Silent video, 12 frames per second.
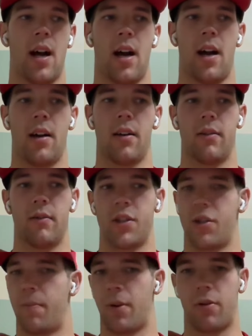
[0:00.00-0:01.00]
uh, was
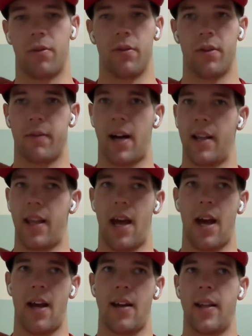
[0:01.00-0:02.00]
super cool to ride
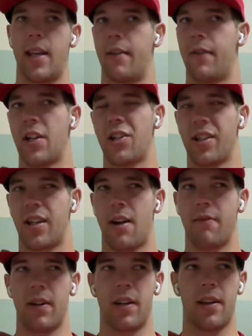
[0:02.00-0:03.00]
that, and then eventually
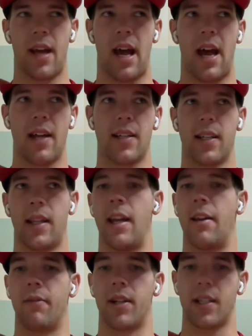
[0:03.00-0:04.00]
got rid of that. And
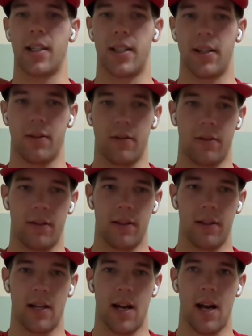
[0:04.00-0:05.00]
it wasn't until
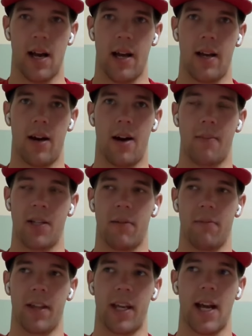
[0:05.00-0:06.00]
I hopped
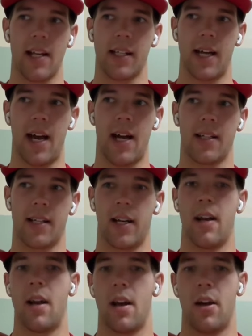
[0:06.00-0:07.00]
on with Gas Gas and
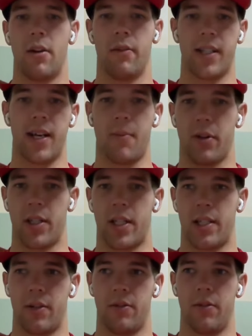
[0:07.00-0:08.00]
was able
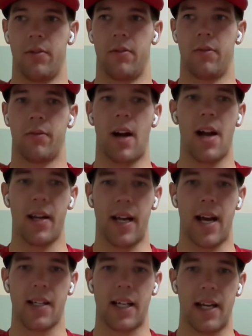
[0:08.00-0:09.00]
to ride a
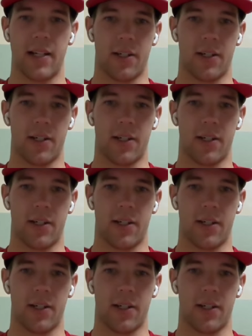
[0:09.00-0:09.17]
gas